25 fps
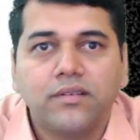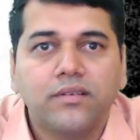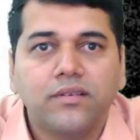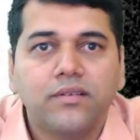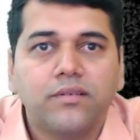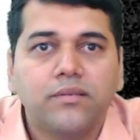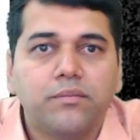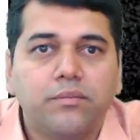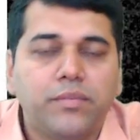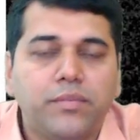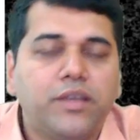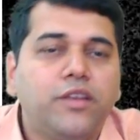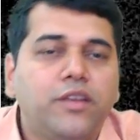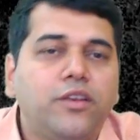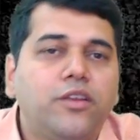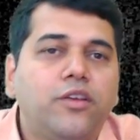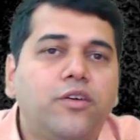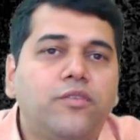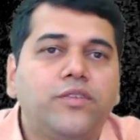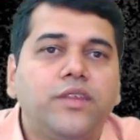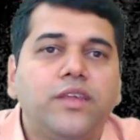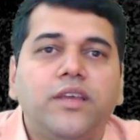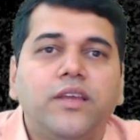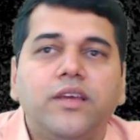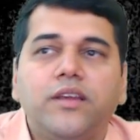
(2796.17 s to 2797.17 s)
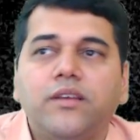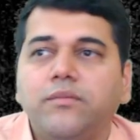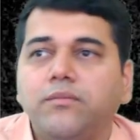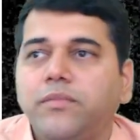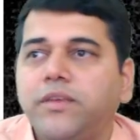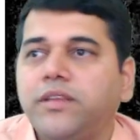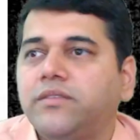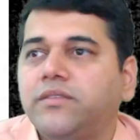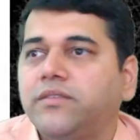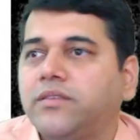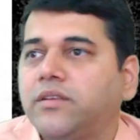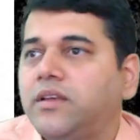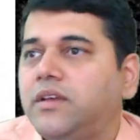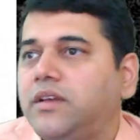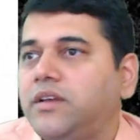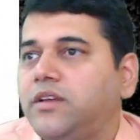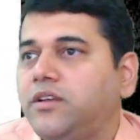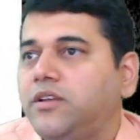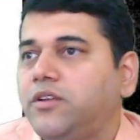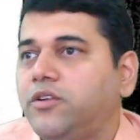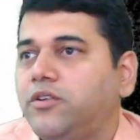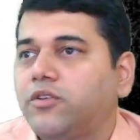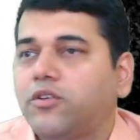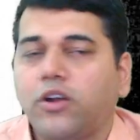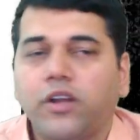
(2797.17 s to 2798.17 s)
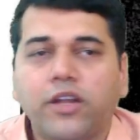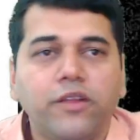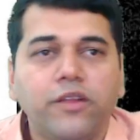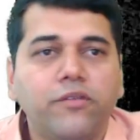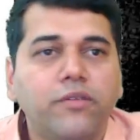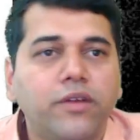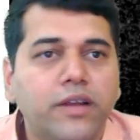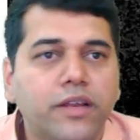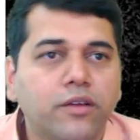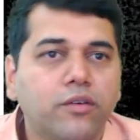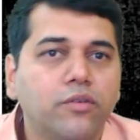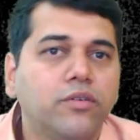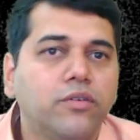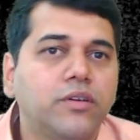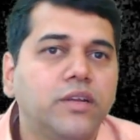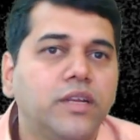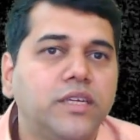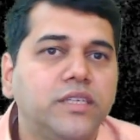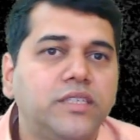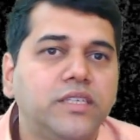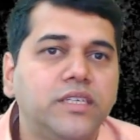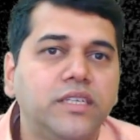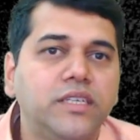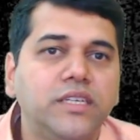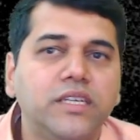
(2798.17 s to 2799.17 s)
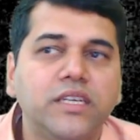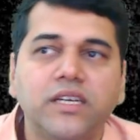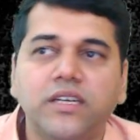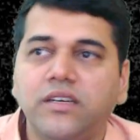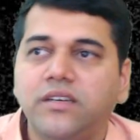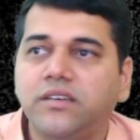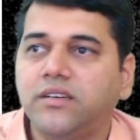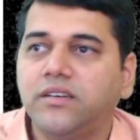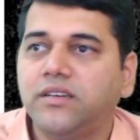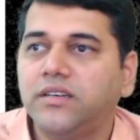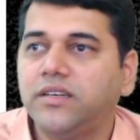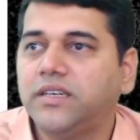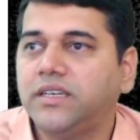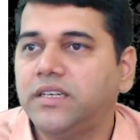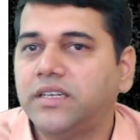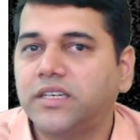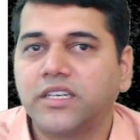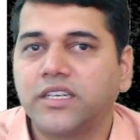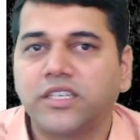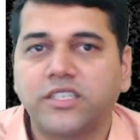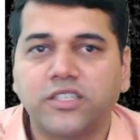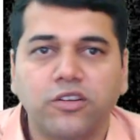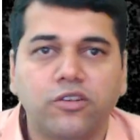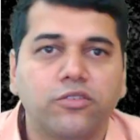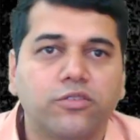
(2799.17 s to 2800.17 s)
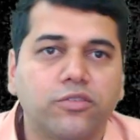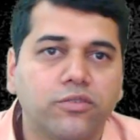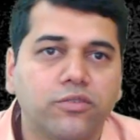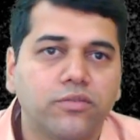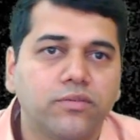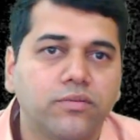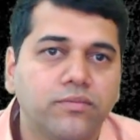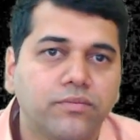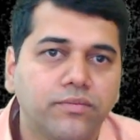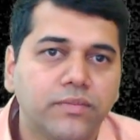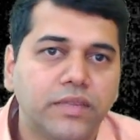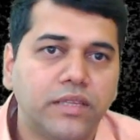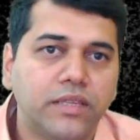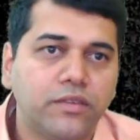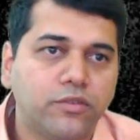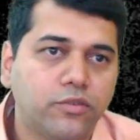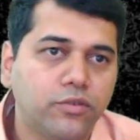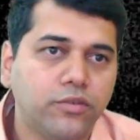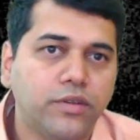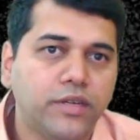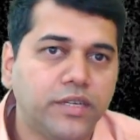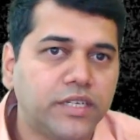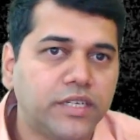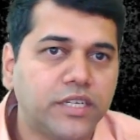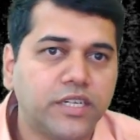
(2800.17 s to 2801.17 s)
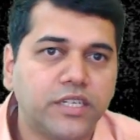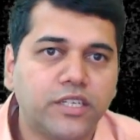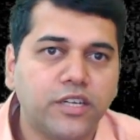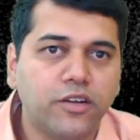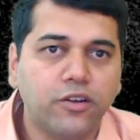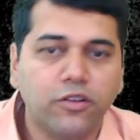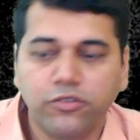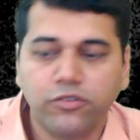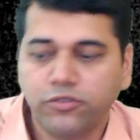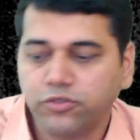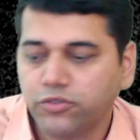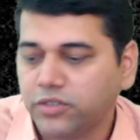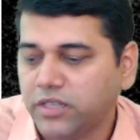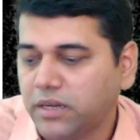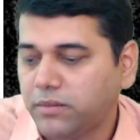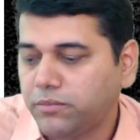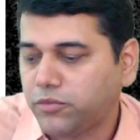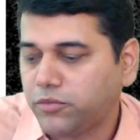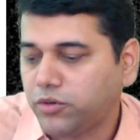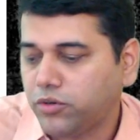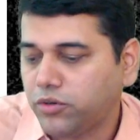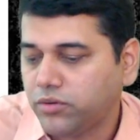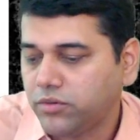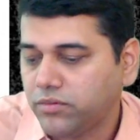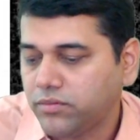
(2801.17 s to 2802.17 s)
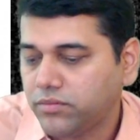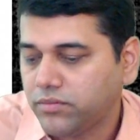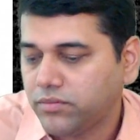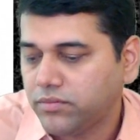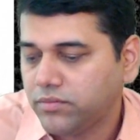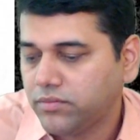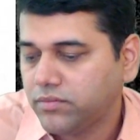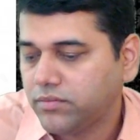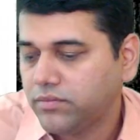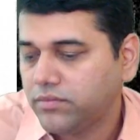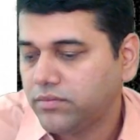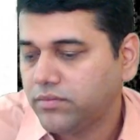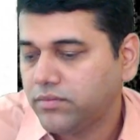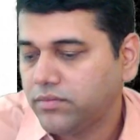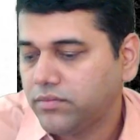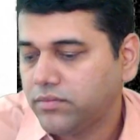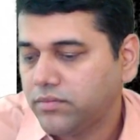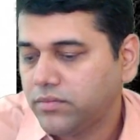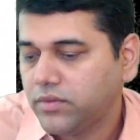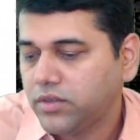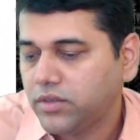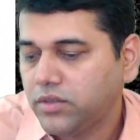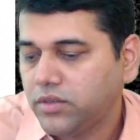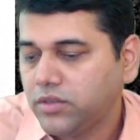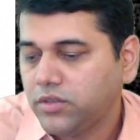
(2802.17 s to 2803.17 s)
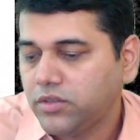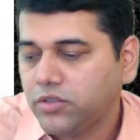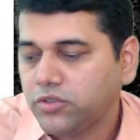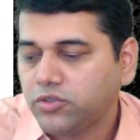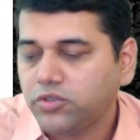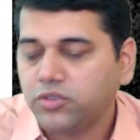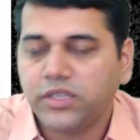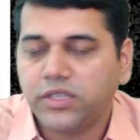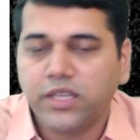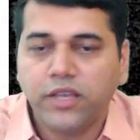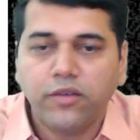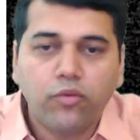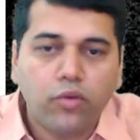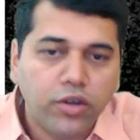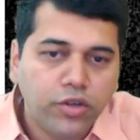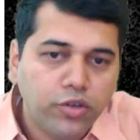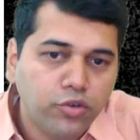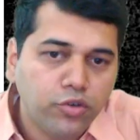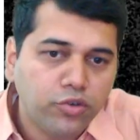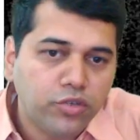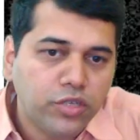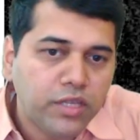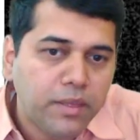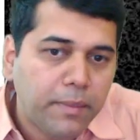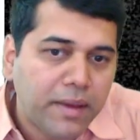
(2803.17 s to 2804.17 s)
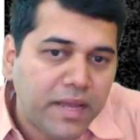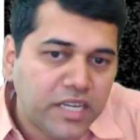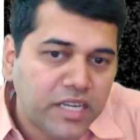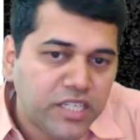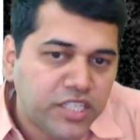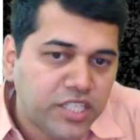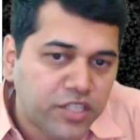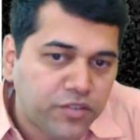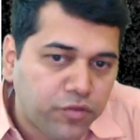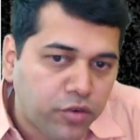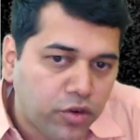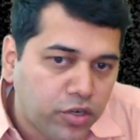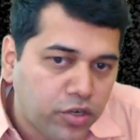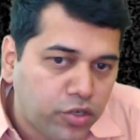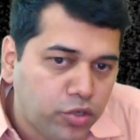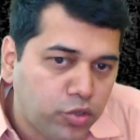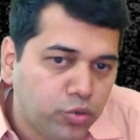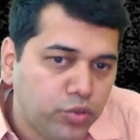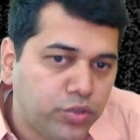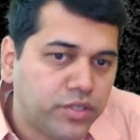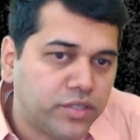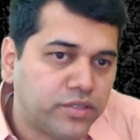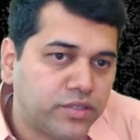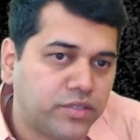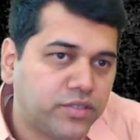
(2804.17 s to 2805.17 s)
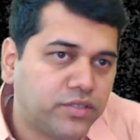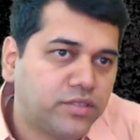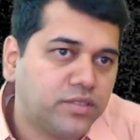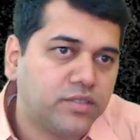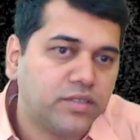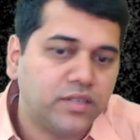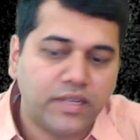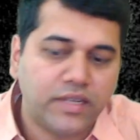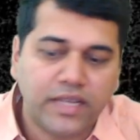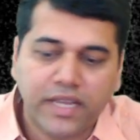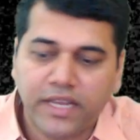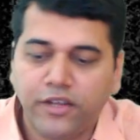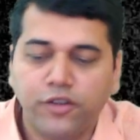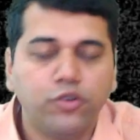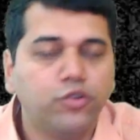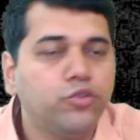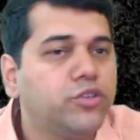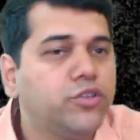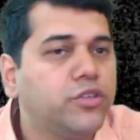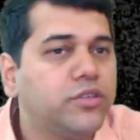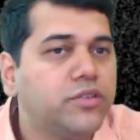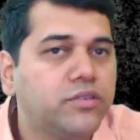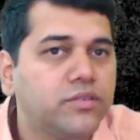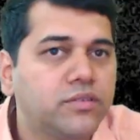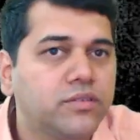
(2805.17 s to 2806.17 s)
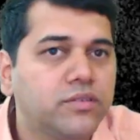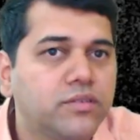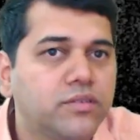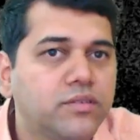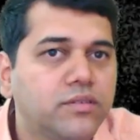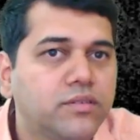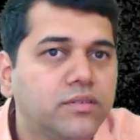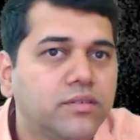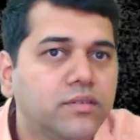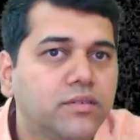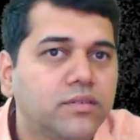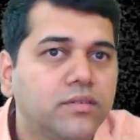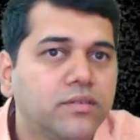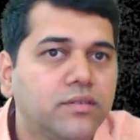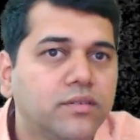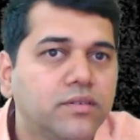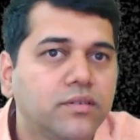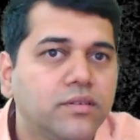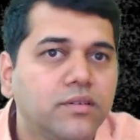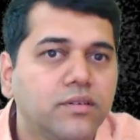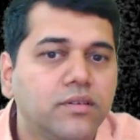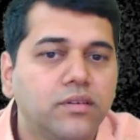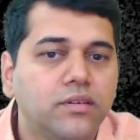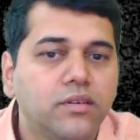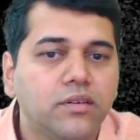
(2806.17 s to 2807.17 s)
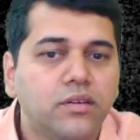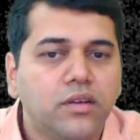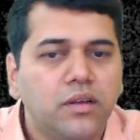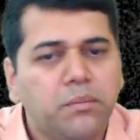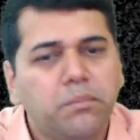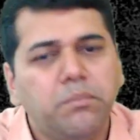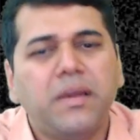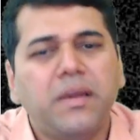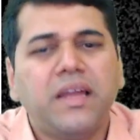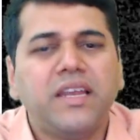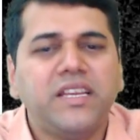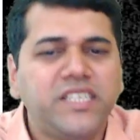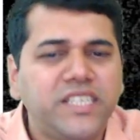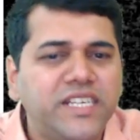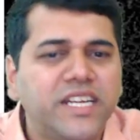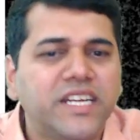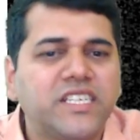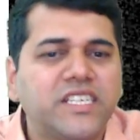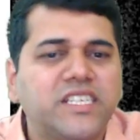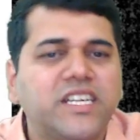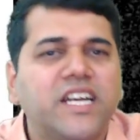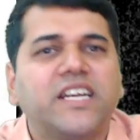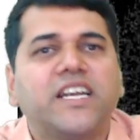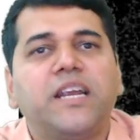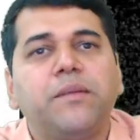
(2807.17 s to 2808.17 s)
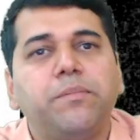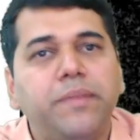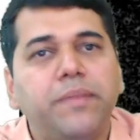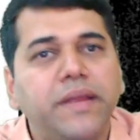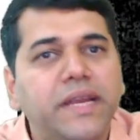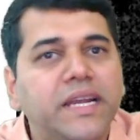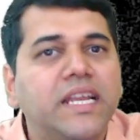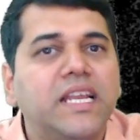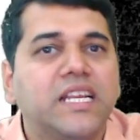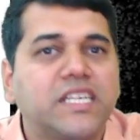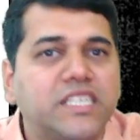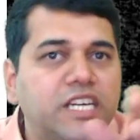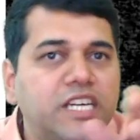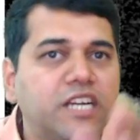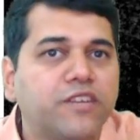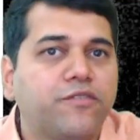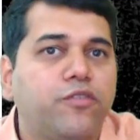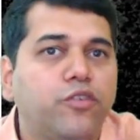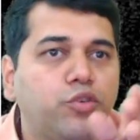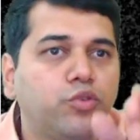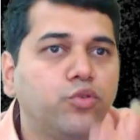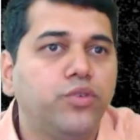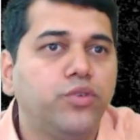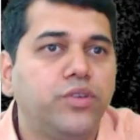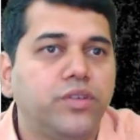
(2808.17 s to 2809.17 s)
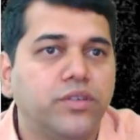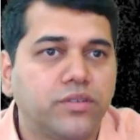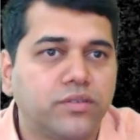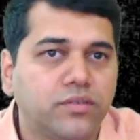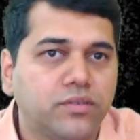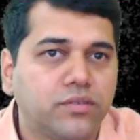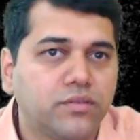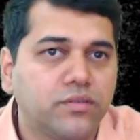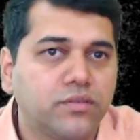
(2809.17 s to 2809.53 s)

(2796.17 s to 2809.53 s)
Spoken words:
Beginning of the year means you are not even recognized in interest also. So interest and all should come, no? So they want you to do the balance sheet for 2 years. Can you do this? Balance sheet extract and P&L extract for 2 years.